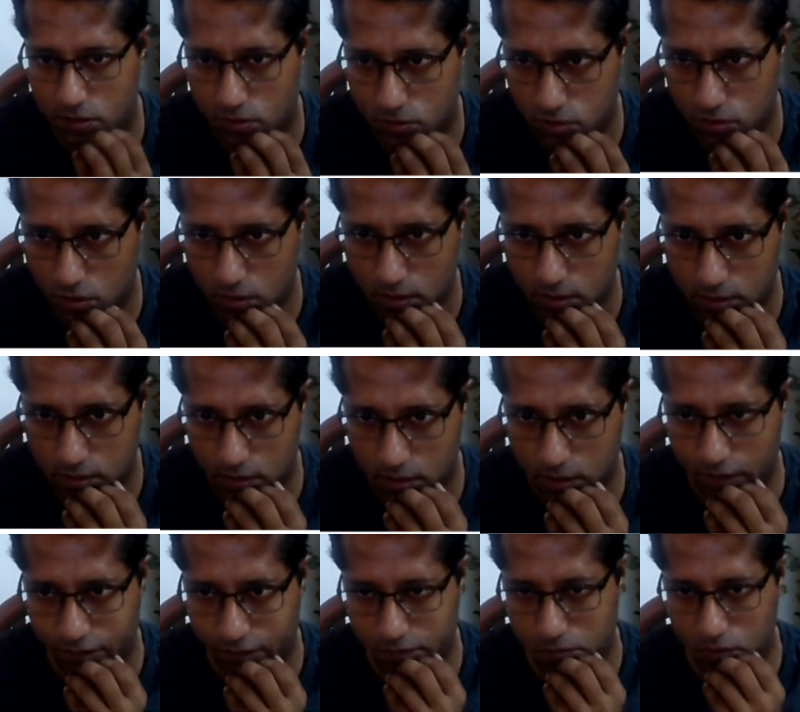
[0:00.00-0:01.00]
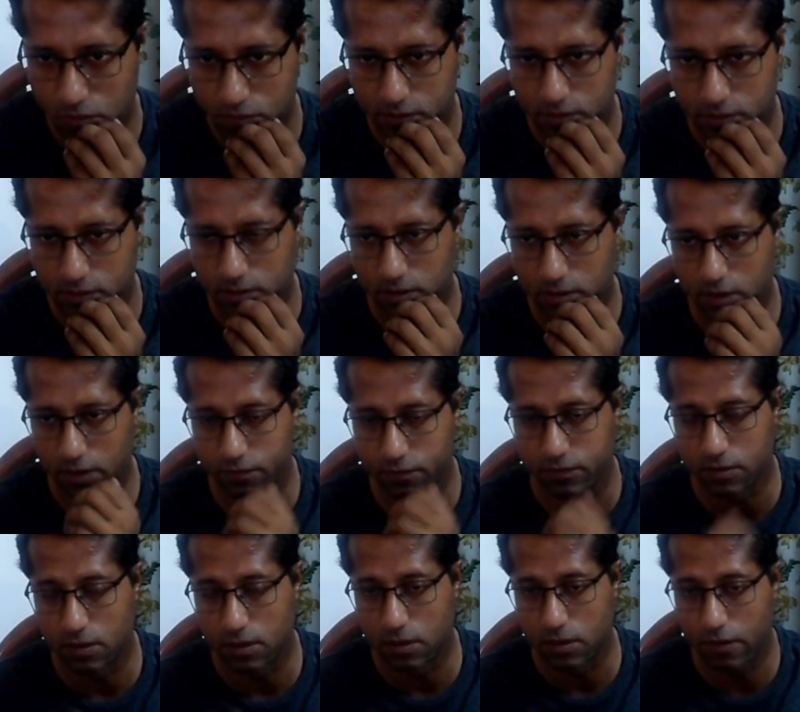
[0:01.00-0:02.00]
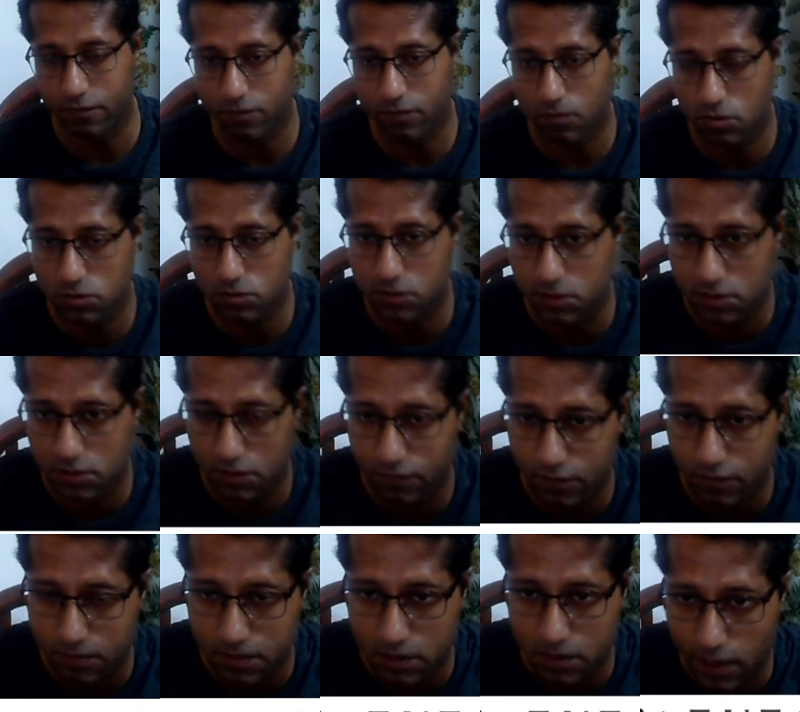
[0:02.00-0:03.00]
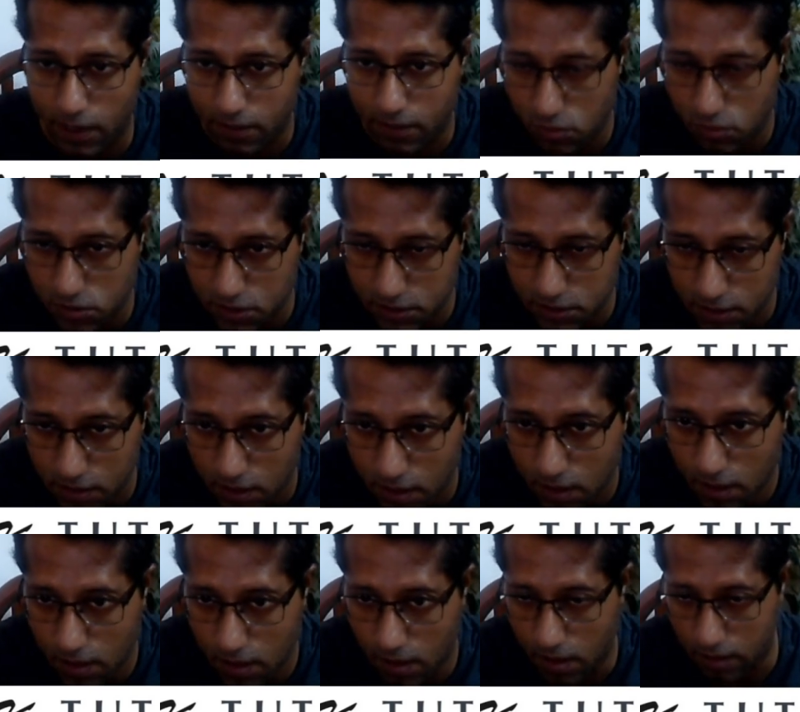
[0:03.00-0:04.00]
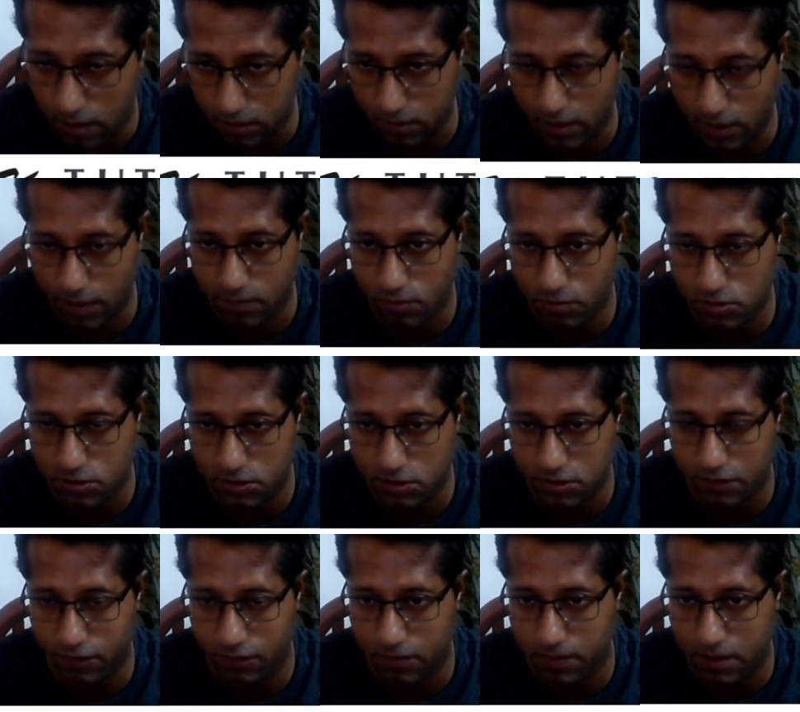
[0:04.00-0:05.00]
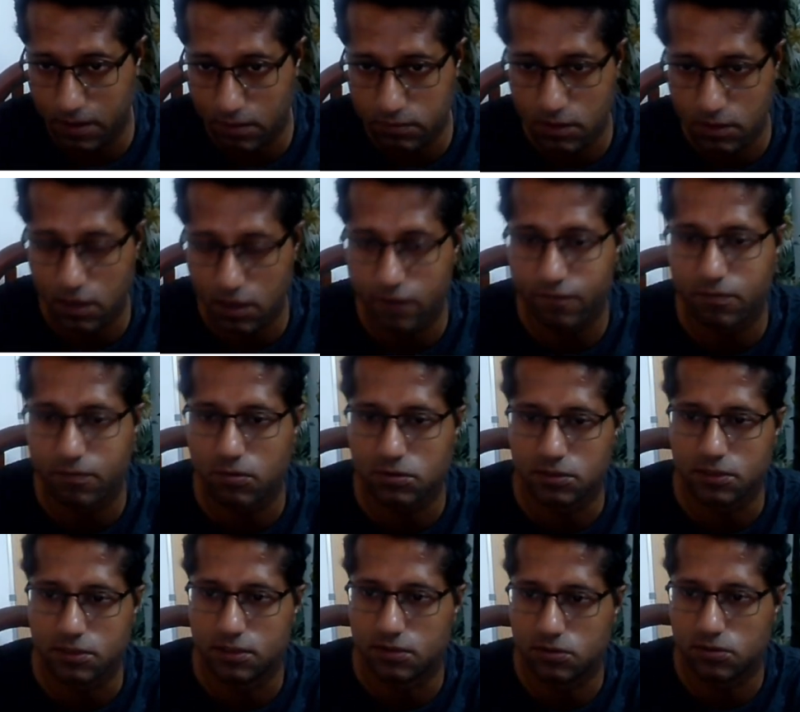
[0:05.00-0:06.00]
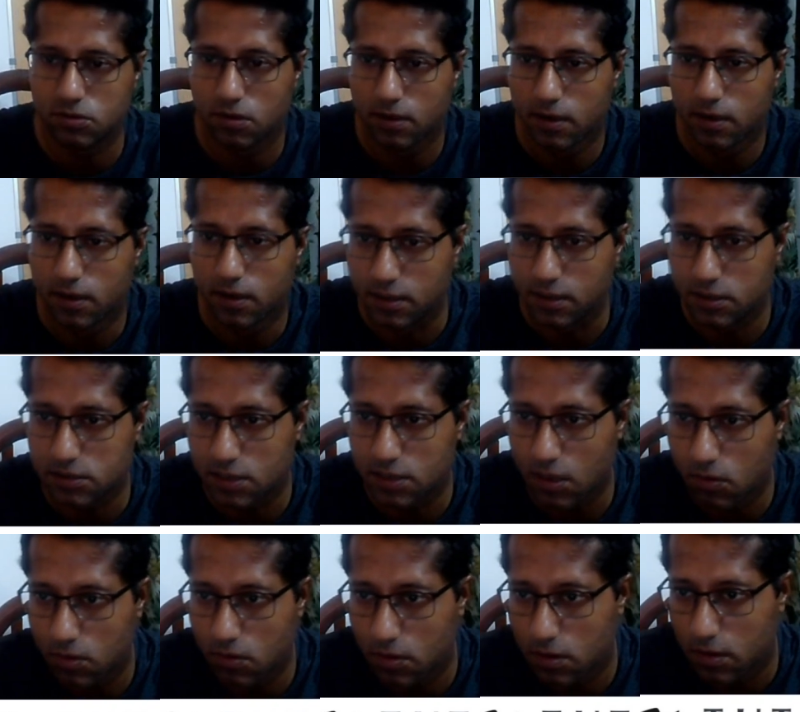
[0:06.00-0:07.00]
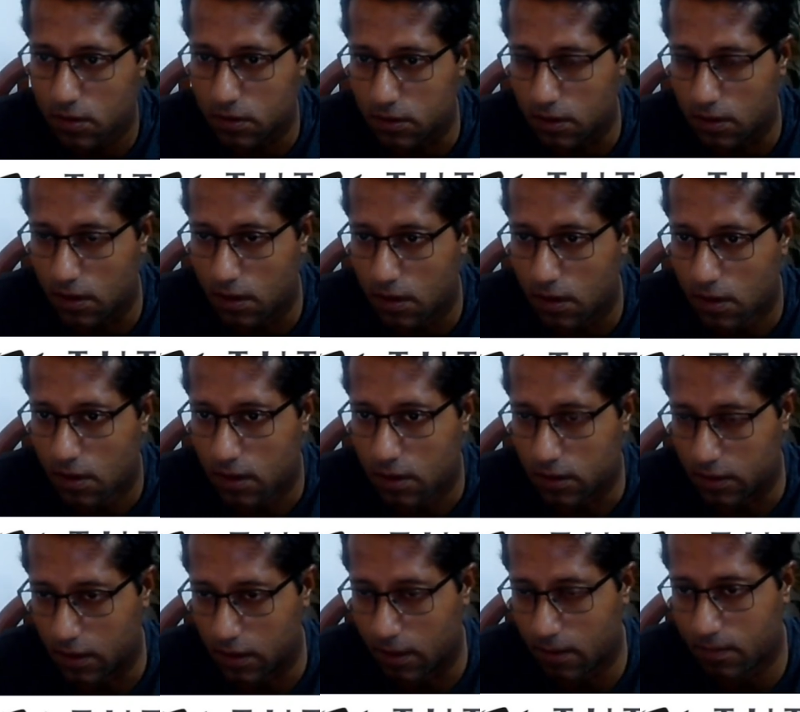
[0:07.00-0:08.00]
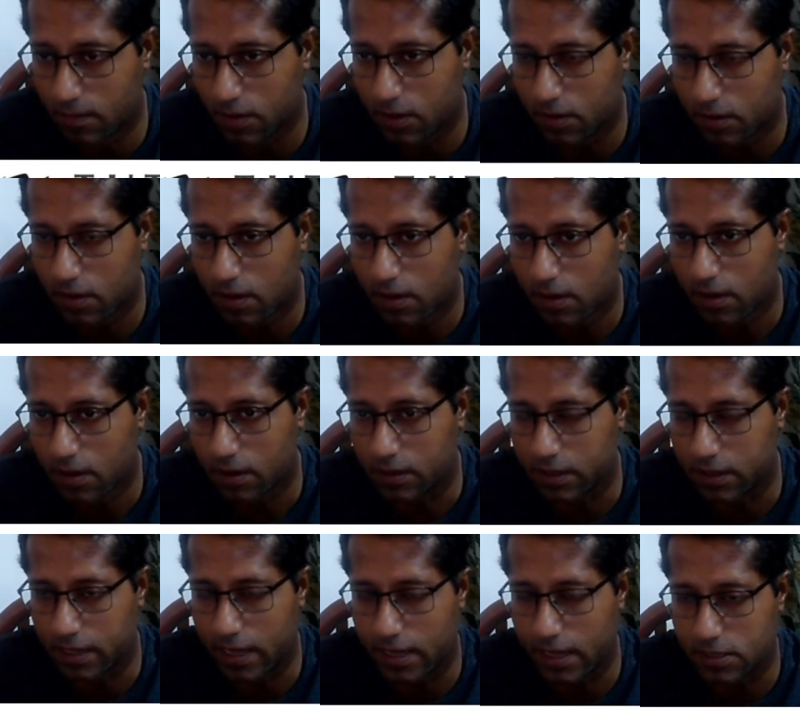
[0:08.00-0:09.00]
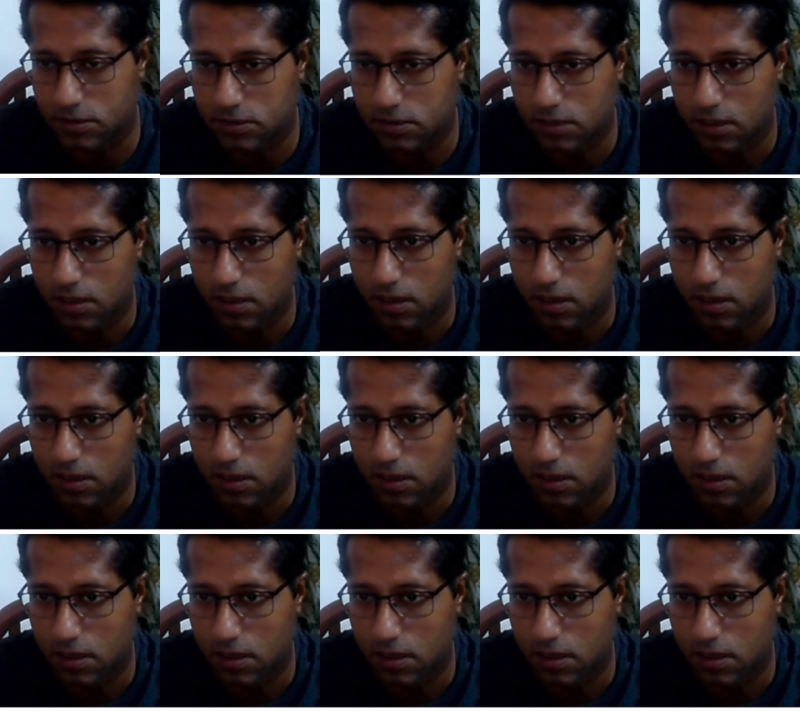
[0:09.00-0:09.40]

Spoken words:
So the leftmost digit will be the rightmost digit, and the rightmost digit will become the leftmost digit. So it is now the number that has